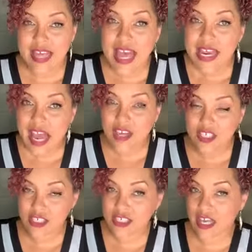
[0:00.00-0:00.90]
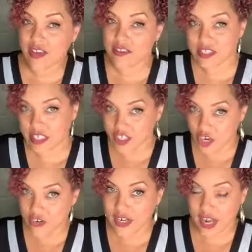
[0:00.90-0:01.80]
They now just saved
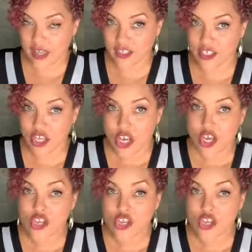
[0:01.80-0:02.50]
$600.